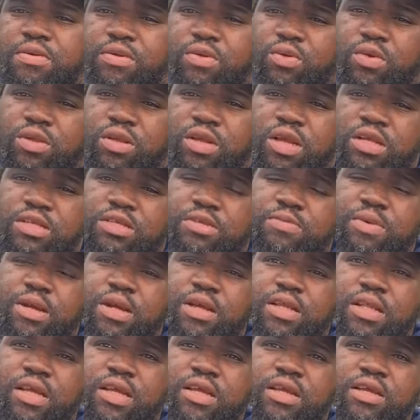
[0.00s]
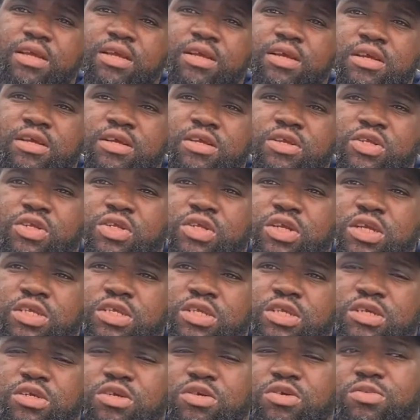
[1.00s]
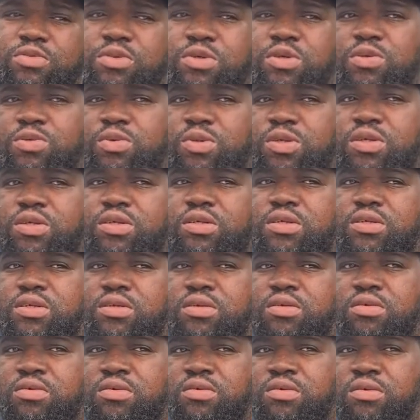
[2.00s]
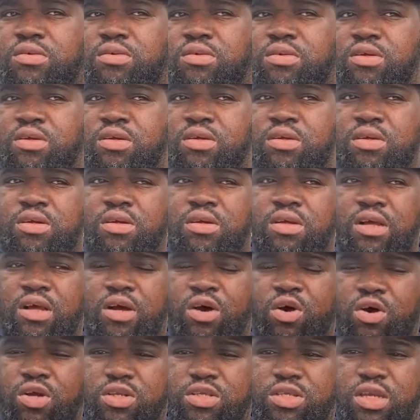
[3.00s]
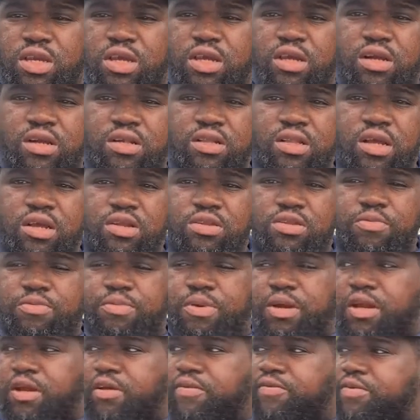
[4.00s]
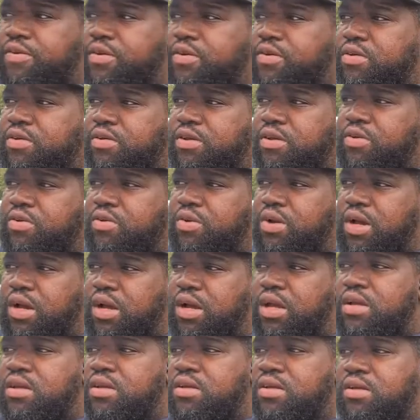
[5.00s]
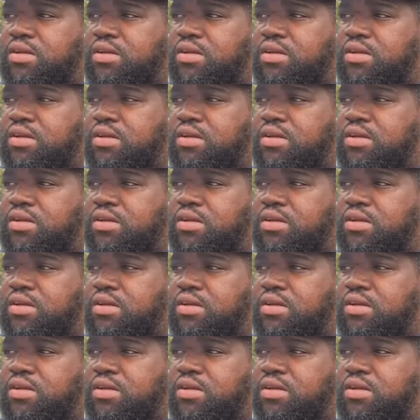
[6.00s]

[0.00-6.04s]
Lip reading: You look at somebody like Justin Herbert with Austin Eckler out the backfield. Then you got